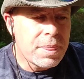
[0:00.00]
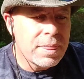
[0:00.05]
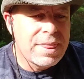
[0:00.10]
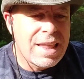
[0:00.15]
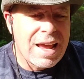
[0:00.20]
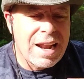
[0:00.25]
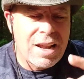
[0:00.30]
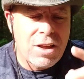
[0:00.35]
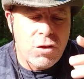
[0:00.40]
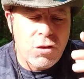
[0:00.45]

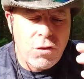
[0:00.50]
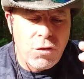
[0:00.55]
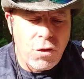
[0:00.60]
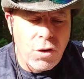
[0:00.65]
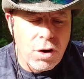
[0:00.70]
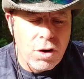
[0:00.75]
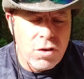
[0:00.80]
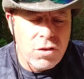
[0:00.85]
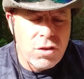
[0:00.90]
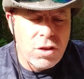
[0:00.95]
that as
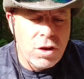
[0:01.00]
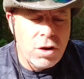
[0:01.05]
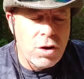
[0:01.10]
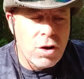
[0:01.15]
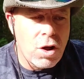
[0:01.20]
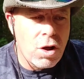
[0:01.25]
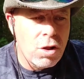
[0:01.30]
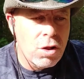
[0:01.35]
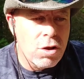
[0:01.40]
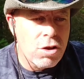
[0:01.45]
far as the
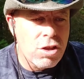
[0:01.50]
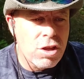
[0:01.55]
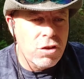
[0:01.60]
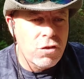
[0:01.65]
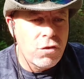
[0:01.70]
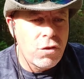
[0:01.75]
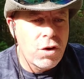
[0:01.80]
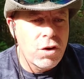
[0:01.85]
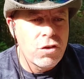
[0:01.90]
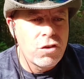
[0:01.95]
knowledge,
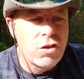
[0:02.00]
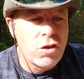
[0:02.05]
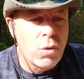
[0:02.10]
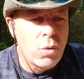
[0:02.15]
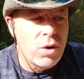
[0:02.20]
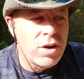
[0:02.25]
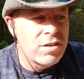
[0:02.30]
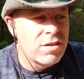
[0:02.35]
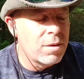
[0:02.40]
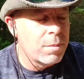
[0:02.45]
as far as the
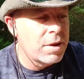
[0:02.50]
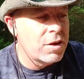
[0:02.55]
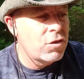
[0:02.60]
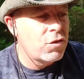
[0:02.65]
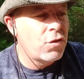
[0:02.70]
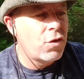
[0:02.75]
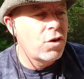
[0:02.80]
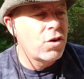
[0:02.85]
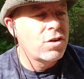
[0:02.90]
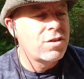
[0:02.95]
wisdom, as
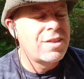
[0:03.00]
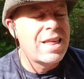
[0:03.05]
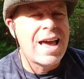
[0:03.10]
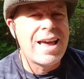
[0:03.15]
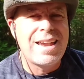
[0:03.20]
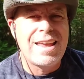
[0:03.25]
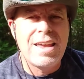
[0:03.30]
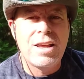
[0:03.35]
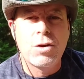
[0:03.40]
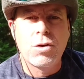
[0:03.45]
far as
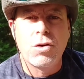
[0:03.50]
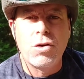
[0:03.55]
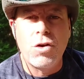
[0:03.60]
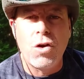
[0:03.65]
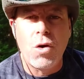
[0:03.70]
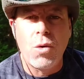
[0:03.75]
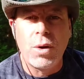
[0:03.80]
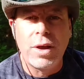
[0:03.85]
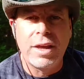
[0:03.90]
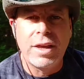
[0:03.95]
that inner
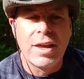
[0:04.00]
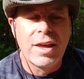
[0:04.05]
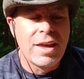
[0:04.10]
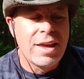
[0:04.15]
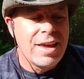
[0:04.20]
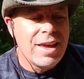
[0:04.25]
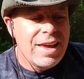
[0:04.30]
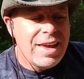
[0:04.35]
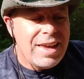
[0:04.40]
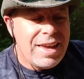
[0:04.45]
knowing,
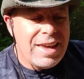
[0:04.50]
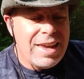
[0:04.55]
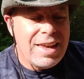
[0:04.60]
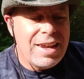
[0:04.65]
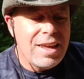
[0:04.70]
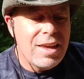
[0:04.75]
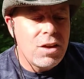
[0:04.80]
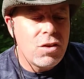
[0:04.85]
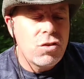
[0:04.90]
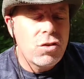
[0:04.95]
it
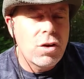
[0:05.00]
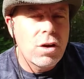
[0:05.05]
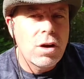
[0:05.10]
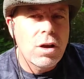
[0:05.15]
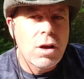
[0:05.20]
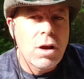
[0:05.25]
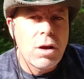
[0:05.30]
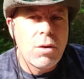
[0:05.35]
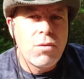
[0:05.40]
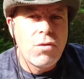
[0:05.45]
is going
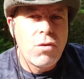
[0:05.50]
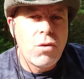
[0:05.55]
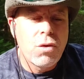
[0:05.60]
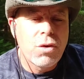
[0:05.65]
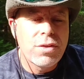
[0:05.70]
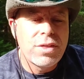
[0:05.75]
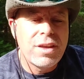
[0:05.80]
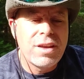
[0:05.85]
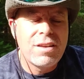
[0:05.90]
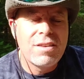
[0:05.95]
to come
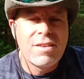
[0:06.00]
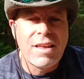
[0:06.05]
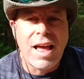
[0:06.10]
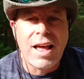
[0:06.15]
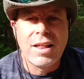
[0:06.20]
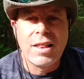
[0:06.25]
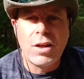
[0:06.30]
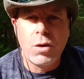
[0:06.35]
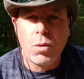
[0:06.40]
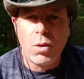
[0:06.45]
forth
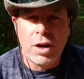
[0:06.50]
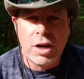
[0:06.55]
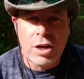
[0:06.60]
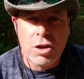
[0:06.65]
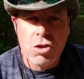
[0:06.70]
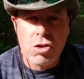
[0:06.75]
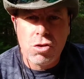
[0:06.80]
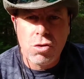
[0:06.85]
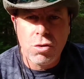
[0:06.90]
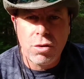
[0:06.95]
exactly when
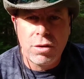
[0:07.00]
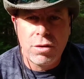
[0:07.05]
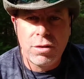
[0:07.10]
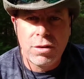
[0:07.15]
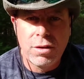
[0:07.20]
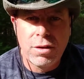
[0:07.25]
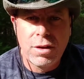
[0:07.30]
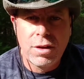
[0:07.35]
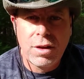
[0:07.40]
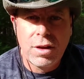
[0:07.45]
it should.
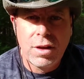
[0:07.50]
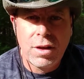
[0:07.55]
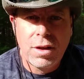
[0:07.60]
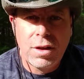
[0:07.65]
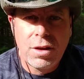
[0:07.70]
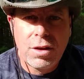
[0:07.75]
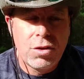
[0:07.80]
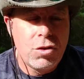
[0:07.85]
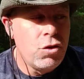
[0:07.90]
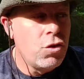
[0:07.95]

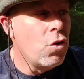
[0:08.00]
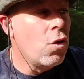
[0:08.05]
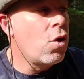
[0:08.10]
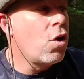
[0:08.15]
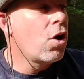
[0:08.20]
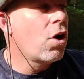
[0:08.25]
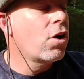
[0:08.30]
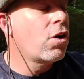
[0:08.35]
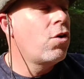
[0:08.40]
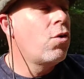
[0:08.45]
You
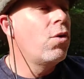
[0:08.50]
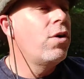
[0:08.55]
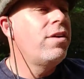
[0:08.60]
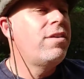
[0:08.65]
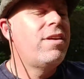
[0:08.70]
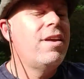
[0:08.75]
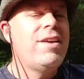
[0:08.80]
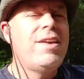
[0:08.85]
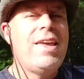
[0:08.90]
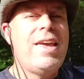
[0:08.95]
are going
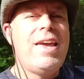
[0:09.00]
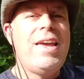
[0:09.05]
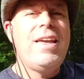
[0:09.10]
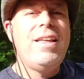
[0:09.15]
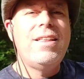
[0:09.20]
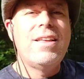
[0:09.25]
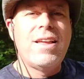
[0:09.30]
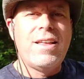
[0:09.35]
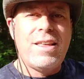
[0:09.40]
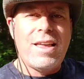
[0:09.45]
to
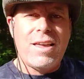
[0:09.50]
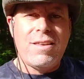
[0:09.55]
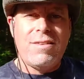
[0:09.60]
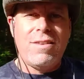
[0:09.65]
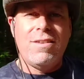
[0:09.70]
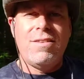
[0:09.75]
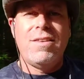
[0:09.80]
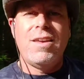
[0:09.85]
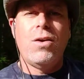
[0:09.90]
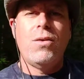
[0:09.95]
gain the
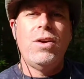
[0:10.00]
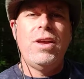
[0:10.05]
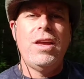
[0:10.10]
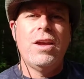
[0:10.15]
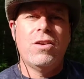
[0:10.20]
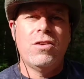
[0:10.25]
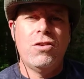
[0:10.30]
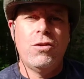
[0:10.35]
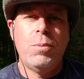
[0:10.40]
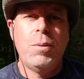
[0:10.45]
necessary
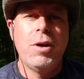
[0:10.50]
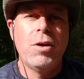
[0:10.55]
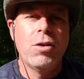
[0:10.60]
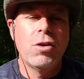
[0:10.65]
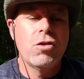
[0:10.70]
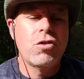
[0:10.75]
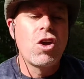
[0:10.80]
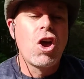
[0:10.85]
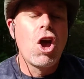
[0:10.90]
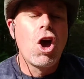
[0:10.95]

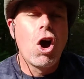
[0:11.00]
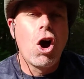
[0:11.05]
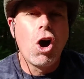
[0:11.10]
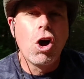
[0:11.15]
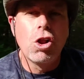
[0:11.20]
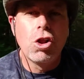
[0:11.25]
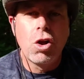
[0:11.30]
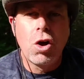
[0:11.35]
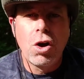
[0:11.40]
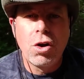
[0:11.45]
experience
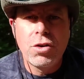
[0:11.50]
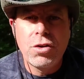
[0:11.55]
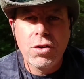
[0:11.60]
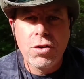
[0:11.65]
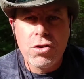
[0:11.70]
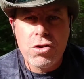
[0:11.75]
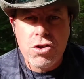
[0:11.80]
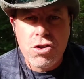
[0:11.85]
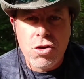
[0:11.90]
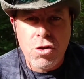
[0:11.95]
along
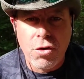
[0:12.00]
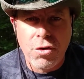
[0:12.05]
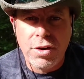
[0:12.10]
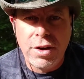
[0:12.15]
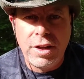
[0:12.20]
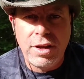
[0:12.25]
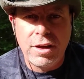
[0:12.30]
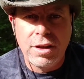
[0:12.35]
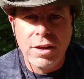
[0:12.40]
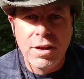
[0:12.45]
your
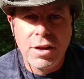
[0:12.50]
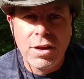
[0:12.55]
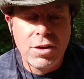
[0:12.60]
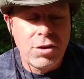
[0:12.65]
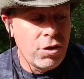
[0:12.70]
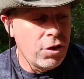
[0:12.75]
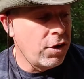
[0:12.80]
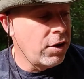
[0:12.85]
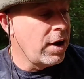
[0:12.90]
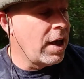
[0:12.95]
journey.
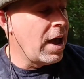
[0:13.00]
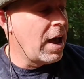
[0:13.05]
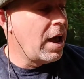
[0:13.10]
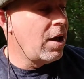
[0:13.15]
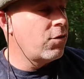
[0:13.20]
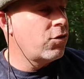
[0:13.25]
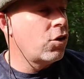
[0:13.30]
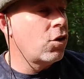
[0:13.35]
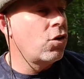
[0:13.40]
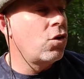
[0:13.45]
You're going to
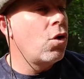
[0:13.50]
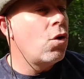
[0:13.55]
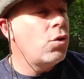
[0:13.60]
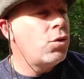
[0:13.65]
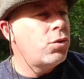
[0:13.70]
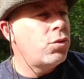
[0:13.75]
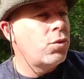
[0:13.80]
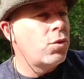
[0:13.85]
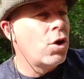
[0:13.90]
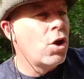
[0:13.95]
have to go
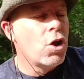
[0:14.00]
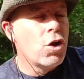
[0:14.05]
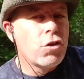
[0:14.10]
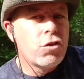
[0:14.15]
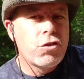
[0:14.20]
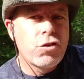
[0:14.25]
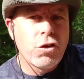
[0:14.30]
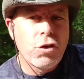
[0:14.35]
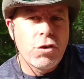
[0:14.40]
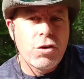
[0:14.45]
through
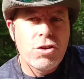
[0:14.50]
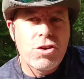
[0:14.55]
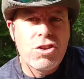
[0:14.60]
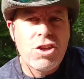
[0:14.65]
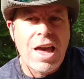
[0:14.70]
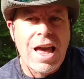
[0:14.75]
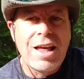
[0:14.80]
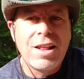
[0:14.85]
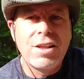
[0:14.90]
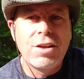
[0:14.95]
certain
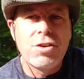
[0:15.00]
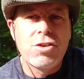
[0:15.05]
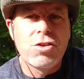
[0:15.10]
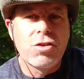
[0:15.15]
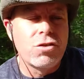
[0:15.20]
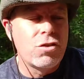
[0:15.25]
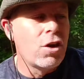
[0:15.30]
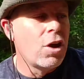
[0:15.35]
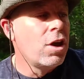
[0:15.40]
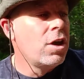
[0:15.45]

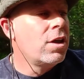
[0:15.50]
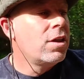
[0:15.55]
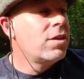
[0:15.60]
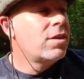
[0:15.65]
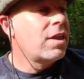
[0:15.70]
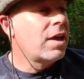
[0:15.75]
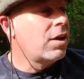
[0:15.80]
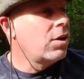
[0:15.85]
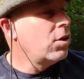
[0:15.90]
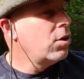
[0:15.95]
challenges
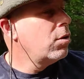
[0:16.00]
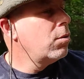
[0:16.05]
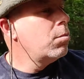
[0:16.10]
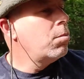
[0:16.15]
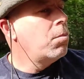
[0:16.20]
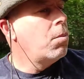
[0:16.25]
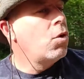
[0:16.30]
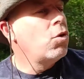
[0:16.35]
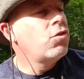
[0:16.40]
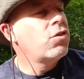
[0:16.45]
that
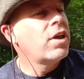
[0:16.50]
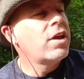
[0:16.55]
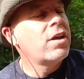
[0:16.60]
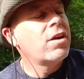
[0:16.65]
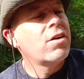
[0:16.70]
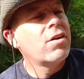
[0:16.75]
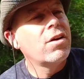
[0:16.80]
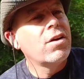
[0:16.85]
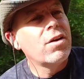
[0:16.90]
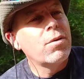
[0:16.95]
most
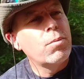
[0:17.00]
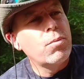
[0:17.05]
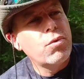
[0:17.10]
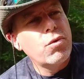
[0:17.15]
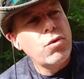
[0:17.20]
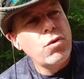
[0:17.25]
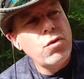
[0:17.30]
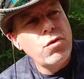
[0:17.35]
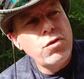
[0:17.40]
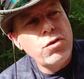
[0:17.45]
likely are going to
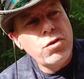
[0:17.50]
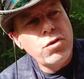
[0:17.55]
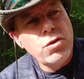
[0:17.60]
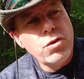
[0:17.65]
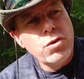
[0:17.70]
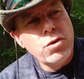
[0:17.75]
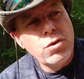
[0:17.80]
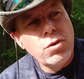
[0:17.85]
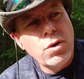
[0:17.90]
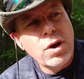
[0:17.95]
prove to
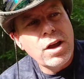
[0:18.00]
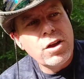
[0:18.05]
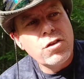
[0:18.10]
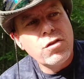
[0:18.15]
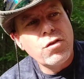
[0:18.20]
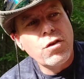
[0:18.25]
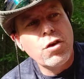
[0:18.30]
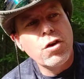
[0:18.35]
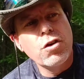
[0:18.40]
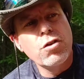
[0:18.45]
you as
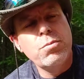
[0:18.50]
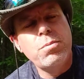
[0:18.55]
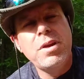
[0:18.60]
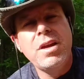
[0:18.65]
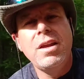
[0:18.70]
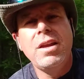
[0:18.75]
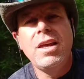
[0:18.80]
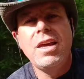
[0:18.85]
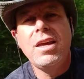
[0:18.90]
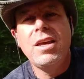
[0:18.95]
far as
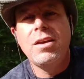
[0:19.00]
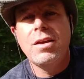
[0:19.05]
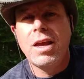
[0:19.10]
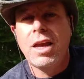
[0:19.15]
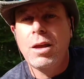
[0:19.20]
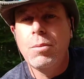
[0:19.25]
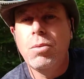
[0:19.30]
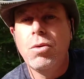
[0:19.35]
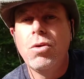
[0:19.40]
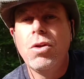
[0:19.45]
being
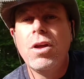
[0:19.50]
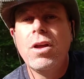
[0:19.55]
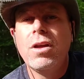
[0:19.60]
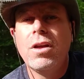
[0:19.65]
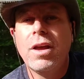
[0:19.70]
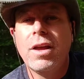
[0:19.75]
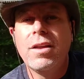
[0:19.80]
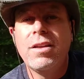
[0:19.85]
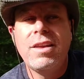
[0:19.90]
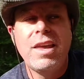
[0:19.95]
able
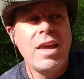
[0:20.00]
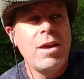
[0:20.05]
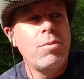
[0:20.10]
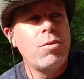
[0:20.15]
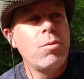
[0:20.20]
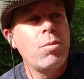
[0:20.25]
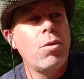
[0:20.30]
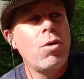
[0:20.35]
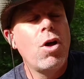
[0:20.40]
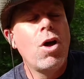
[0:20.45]
and
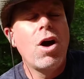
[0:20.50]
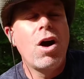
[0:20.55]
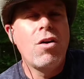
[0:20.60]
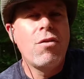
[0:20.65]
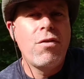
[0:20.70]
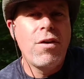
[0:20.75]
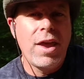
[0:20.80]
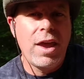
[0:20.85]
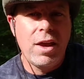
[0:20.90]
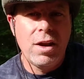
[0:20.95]
capable
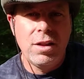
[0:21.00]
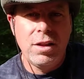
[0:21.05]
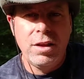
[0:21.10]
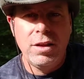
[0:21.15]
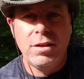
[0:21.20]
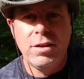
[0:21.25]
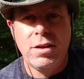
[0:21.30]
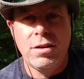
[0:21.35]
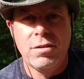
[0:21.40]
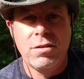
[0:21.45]
of
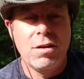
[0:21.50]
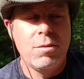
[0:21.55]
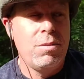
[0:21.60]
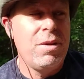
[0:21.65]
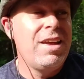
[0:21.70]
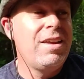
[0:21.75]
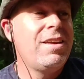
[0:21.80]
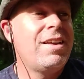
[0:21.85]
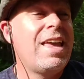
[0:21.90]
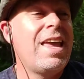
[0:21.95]
handling this,
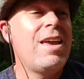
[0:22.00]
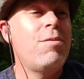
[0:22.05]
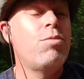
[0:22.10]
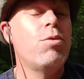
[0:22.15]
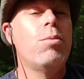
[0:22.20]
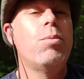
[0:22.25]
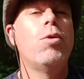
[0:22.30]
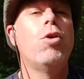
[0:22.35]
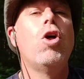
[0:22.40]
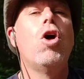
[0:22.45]
being
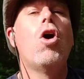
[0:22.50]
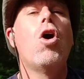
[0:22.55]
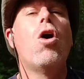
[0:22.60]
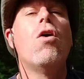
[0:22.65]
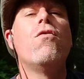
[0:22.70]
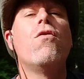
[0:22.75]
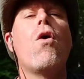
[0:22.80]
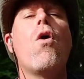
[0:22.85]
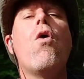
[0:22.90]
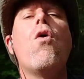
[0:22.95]
capable
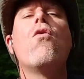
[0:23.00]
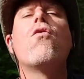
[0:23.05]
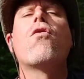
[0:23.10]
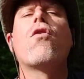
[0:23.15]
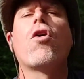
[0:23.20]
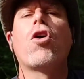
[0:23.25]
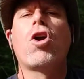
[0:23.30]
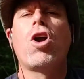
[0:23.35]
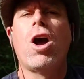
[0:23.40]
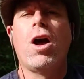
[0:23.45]
of
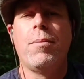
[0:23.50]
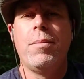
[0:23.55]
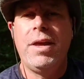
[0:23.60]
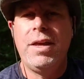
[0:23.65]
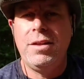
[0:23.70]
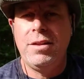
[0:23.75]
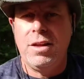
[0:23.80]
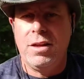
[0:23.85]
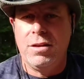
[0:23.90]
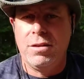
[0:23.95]

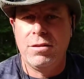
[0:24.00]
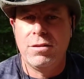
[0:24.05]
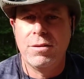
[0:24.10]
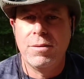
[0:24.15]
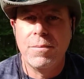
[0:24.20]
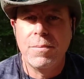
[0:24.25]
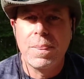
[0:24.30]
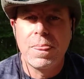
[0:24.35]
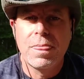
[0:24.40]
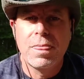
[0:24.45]
overcoming this.
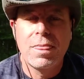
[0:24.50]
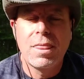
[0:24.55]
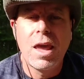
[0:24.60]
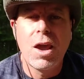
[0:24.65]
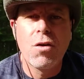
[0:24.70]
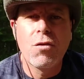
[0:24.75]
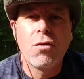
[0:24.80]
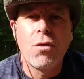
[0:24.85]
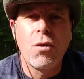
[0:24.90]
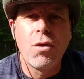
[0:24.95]

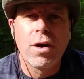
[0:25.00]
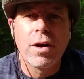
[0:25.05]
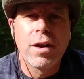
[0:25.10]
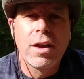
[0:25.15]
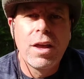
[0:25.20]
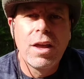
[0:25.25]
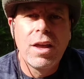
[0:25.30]
Therefore,